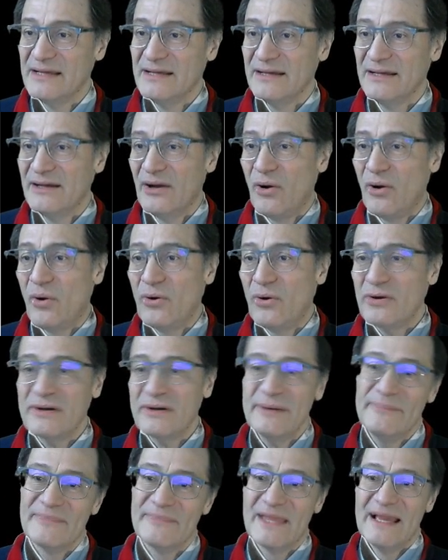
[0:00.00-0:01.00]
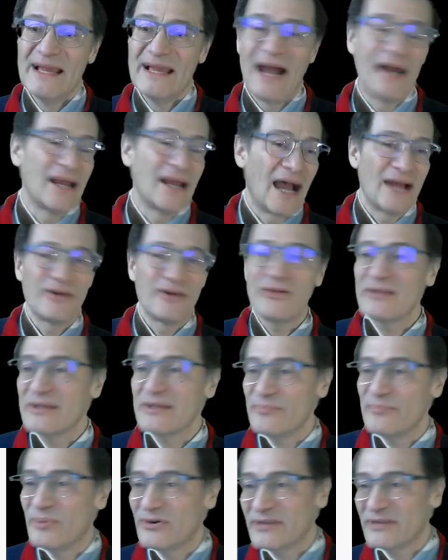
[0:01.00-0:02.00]
Or another
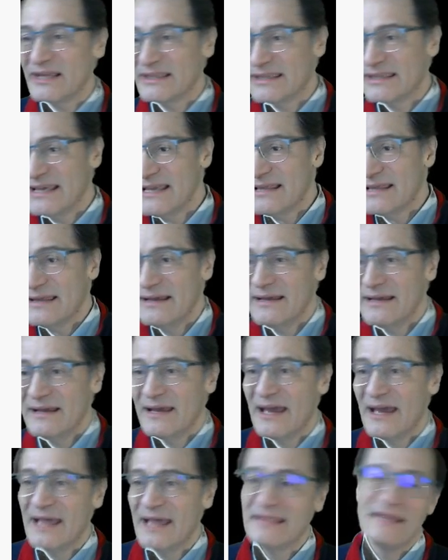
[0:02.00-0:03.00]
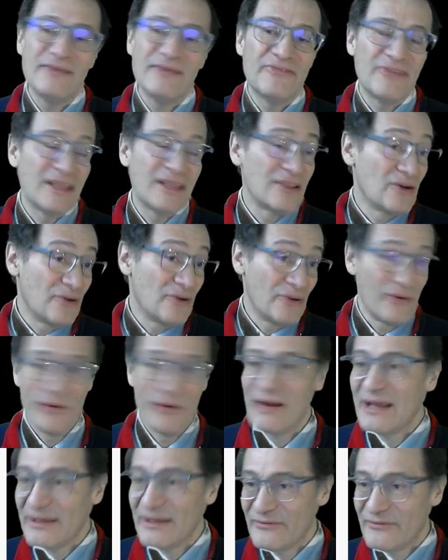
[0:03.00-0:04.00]
important thing, the
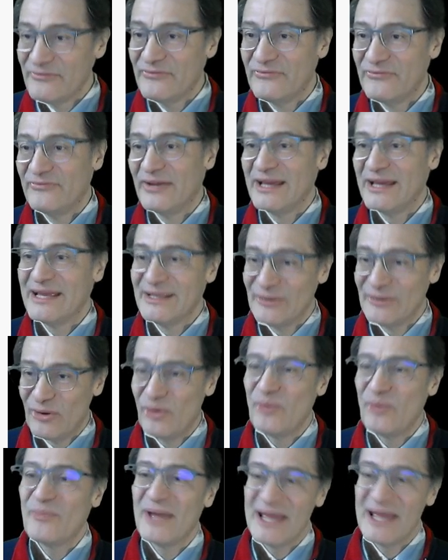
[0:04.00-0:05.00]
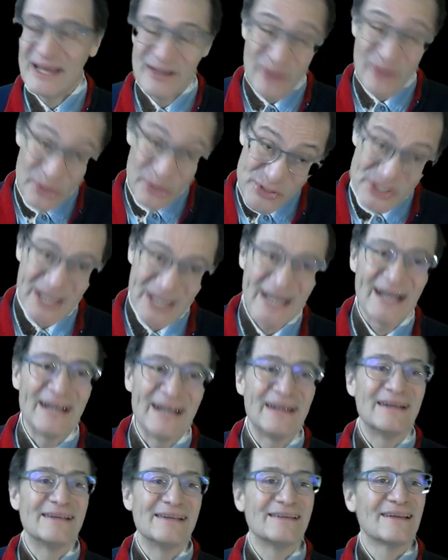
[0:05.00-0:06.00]
phenomenological
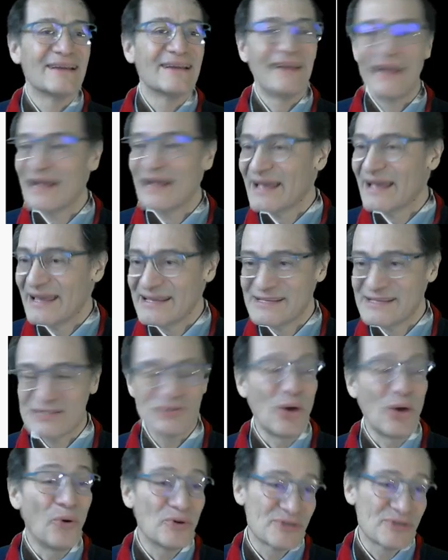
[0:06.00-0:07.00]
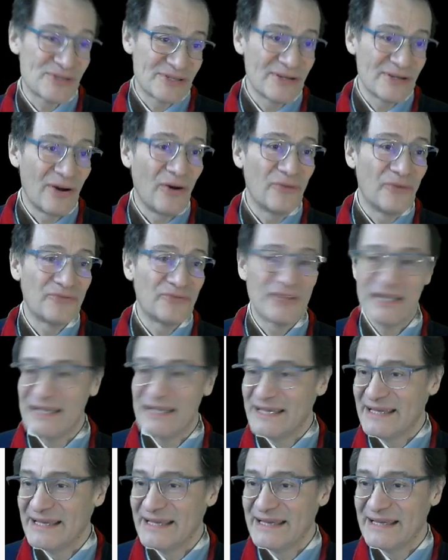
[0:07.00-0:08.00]
source of
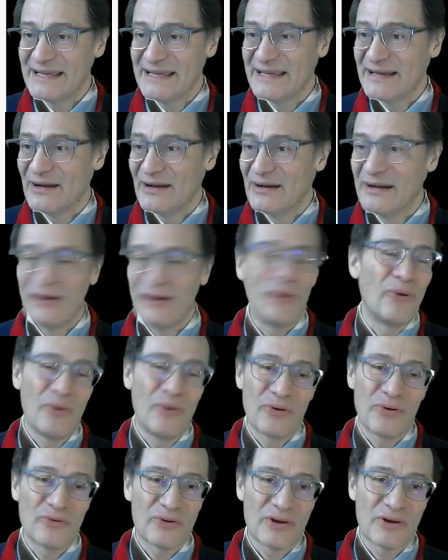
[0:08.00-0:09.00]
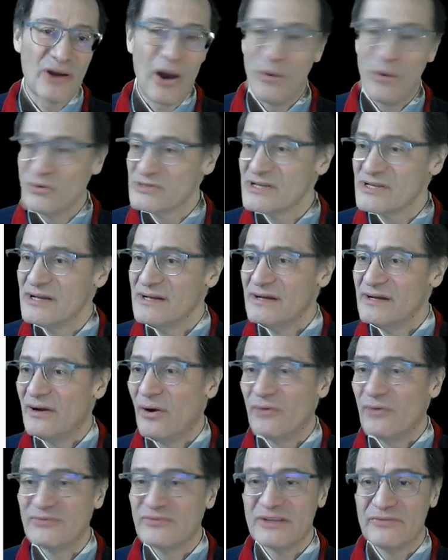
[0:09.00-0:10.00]
the or cause of
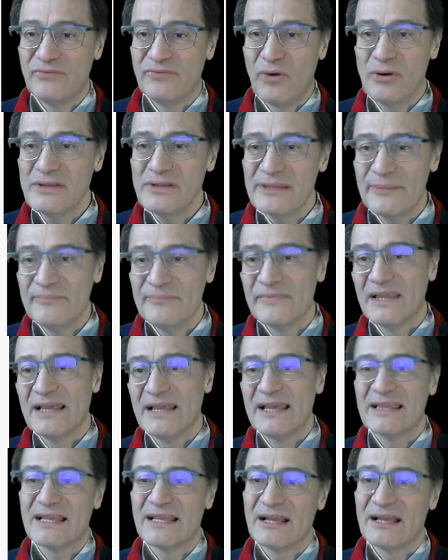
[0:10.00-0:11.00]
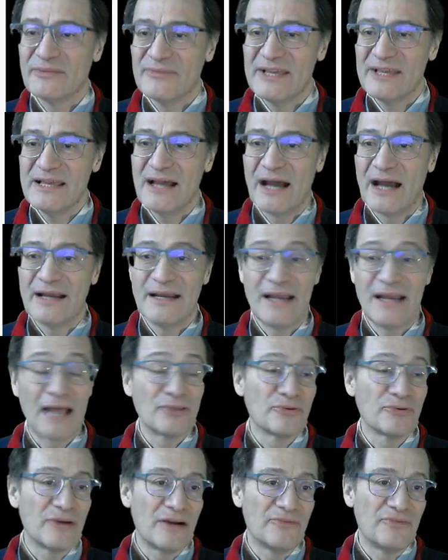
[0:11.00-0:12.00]
the fault. It can be a
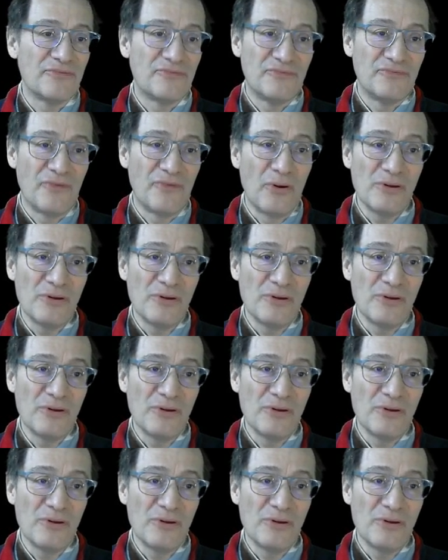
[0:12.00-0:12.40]
natural fault,